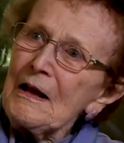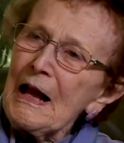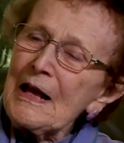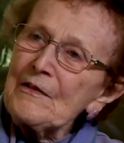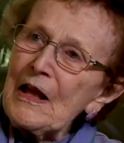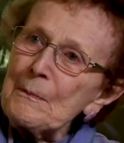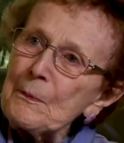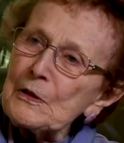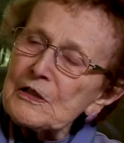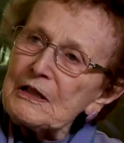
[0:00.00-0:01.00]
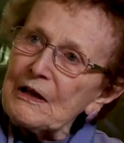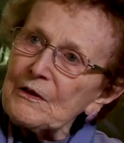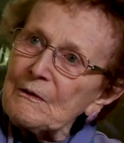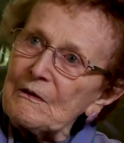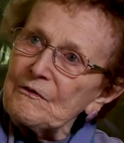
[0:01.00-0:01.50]
and they put
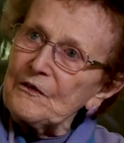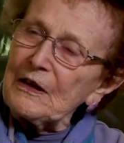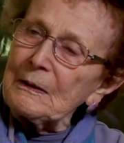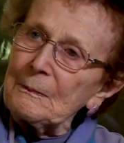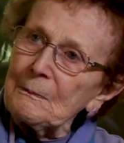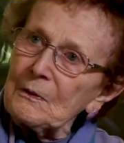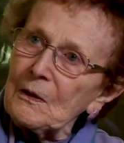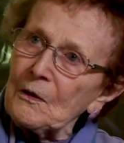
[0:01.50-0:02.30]
together a film